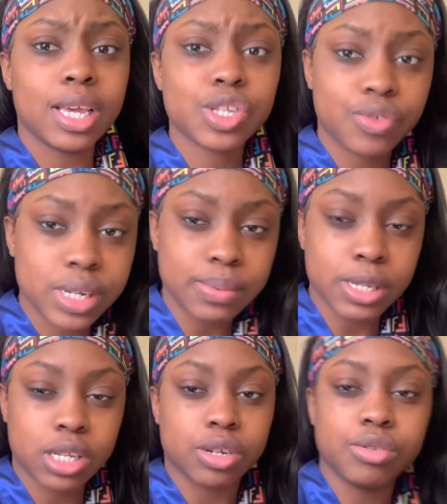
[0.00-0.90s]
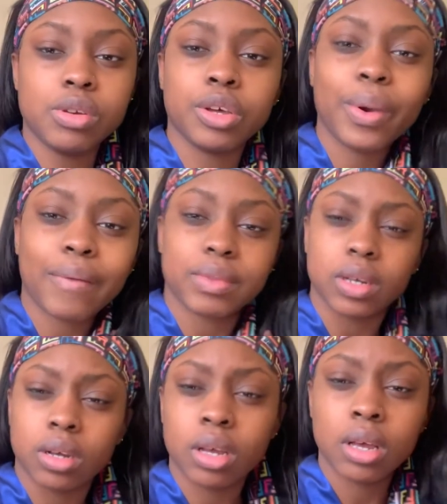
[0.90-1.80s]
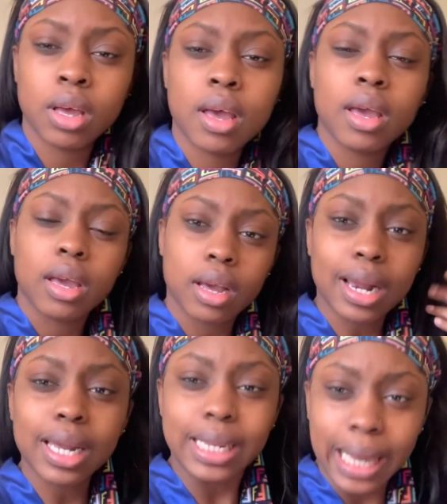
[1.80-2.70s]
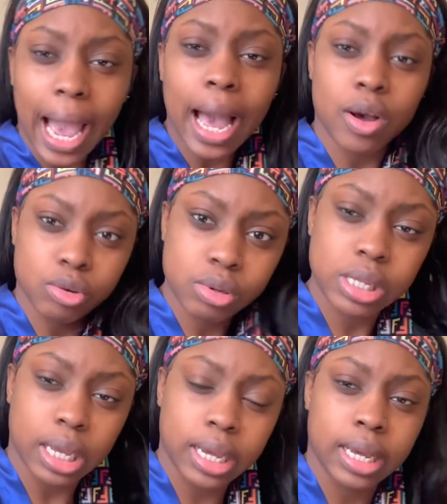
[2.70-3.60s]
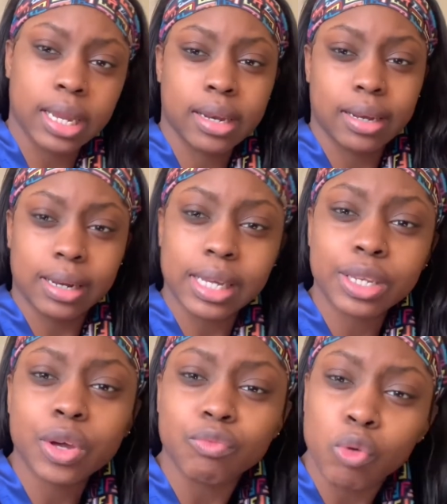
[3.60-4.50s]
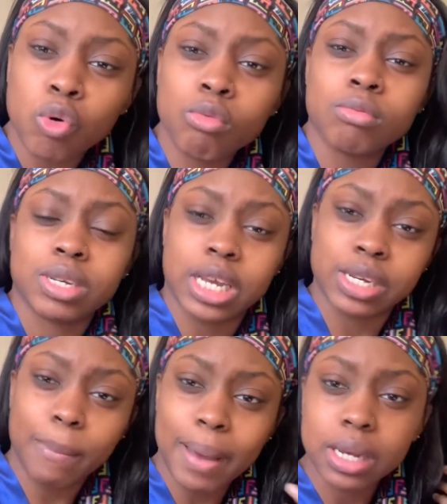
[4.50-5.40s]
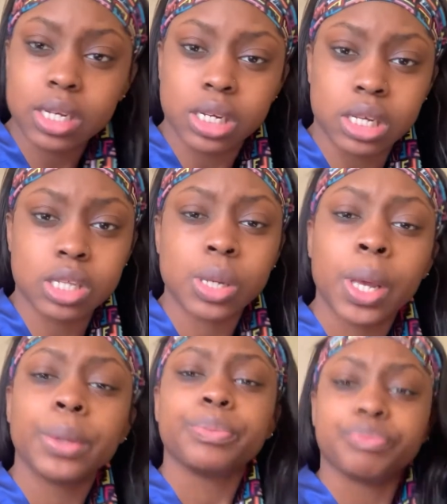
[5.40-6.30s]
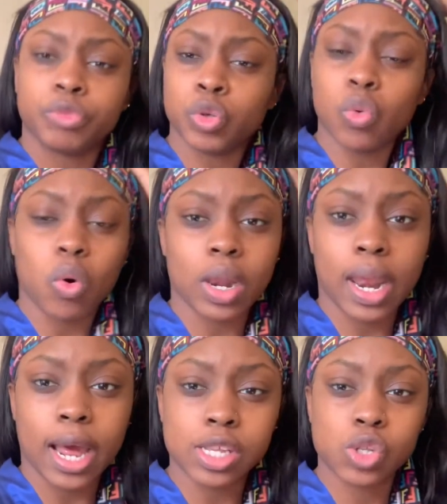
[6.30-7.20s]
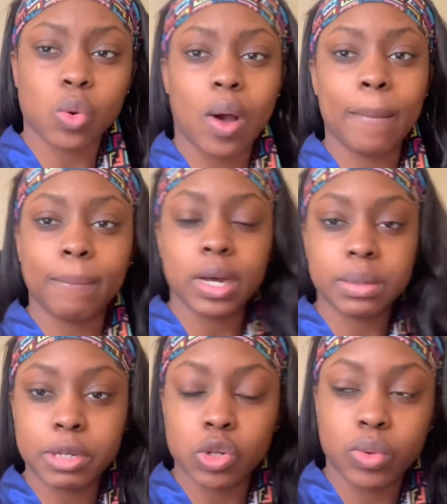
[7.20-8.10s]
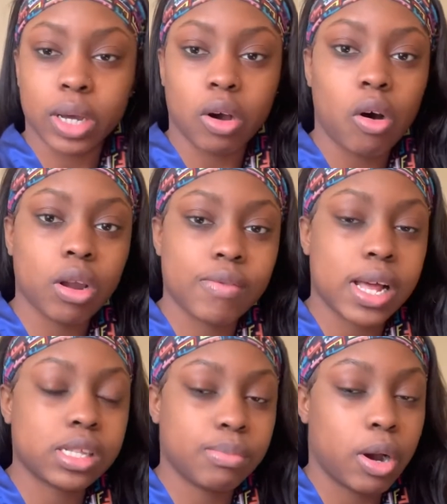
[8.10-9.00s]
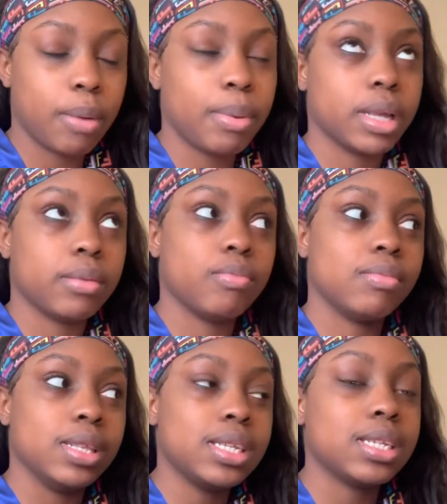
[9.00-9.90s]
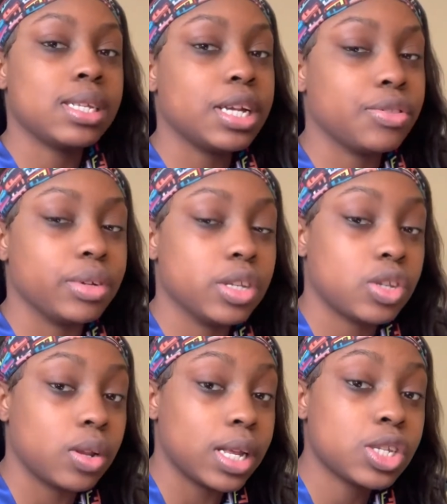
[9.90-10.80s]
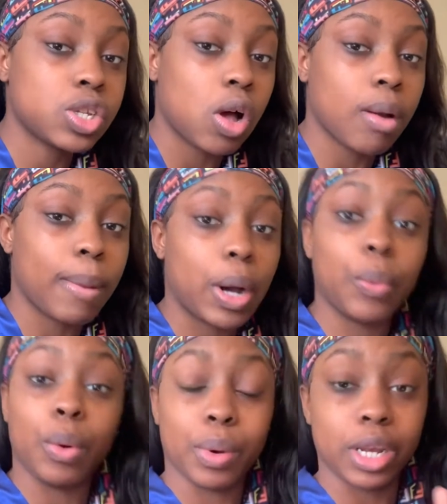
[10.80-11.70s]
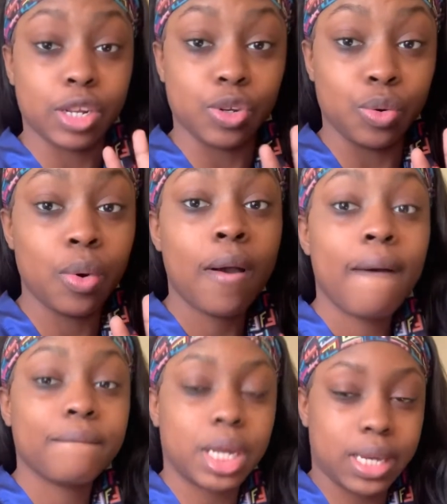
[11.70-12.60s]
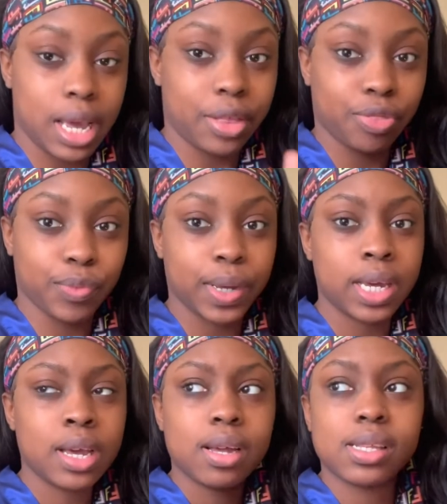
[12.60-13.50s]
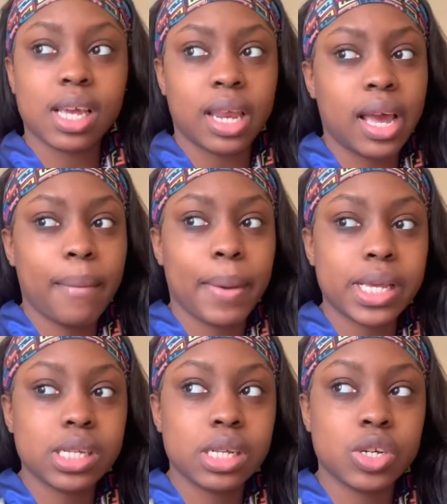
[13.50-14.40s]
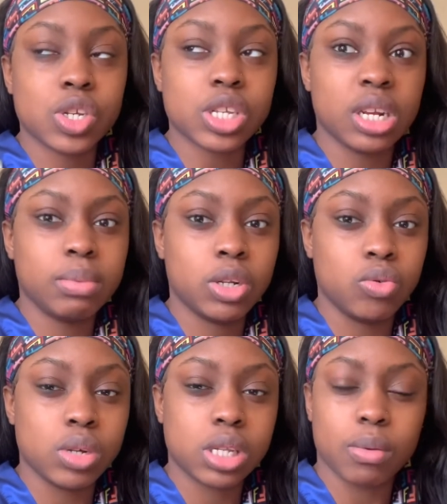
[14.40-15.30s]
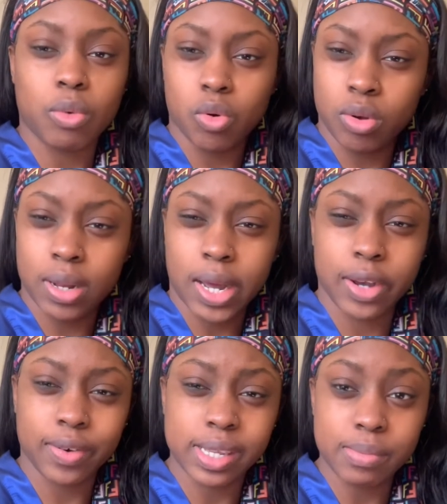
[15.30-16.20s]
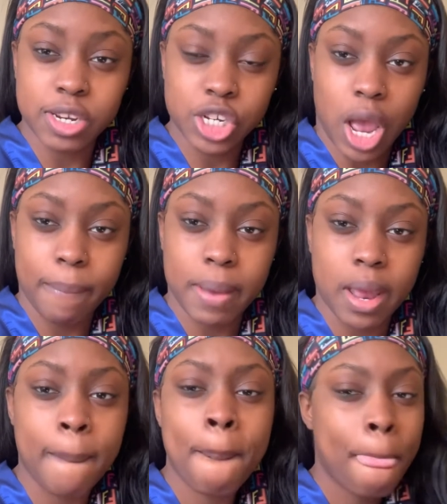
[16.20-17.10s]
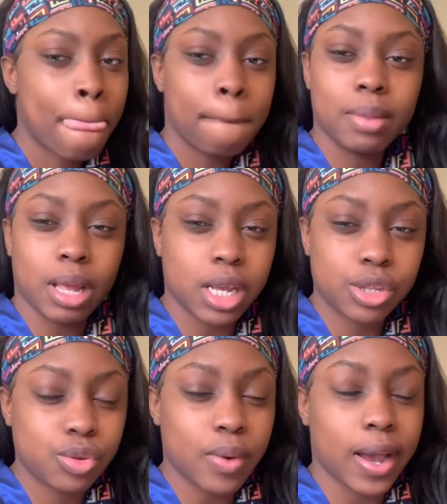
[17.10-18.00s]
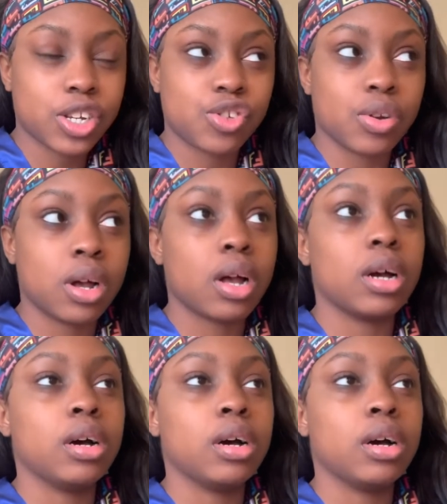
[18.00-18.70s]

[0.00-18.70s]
Christmas. So, you know, you have to clean your house and clean your room, change your bed sheets, do all of that. So I'm gonna be doing all of that tomorrow. But this is day 3. So let's talk about what we're gonna do for day 3. Today I'm basically just gonna be doing some online Christmas shopping. Nothing too extra.